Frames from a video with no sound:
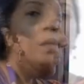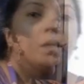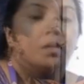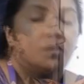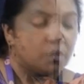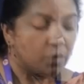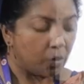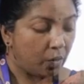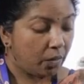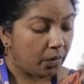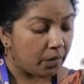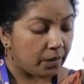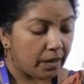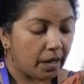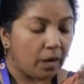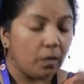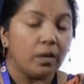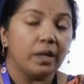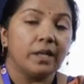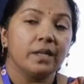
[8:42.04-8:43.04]
So
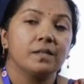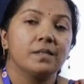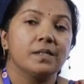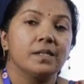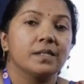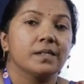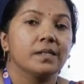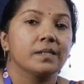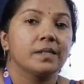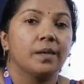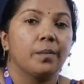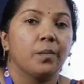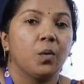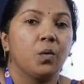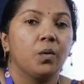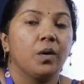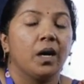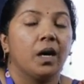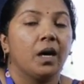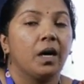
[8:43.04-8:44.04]
now let us discuss
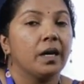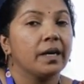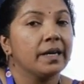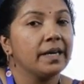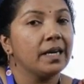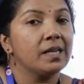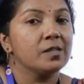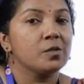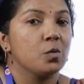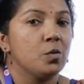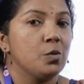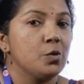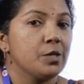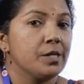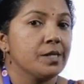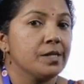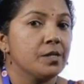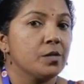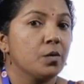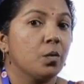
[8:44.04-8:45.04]
about real
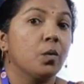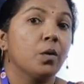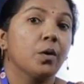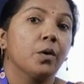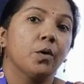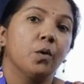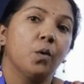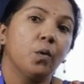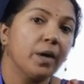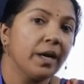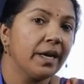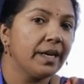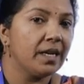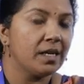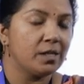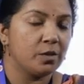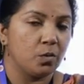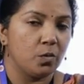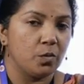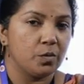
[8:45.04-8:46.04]
solutions or
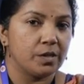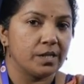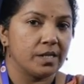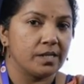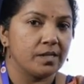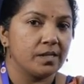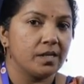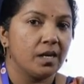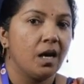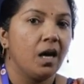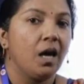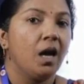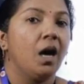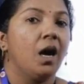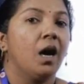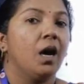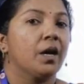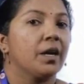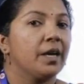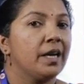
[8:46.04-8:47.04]
non-ideal solutions.
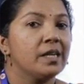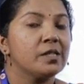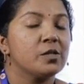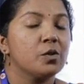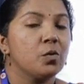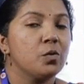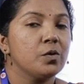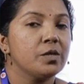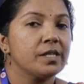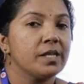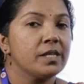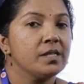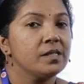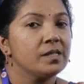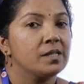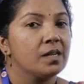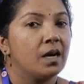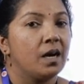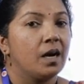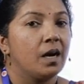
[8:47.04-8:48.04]
Real
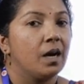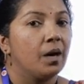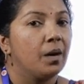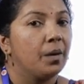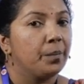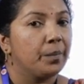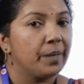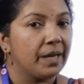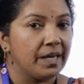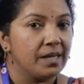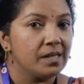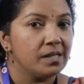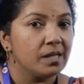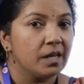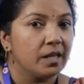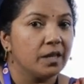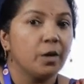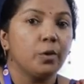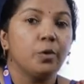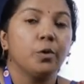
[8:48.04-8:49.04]
solutions means
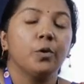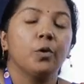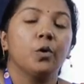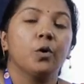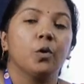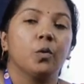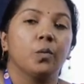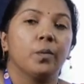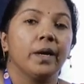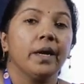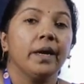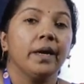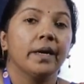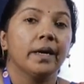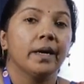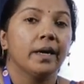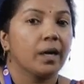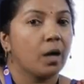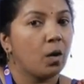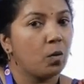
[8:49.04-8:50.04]
they do not obey
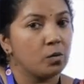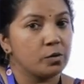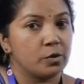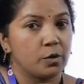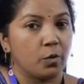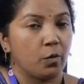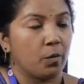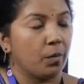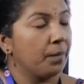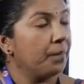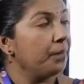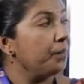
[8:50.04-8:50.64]
Raoult's law.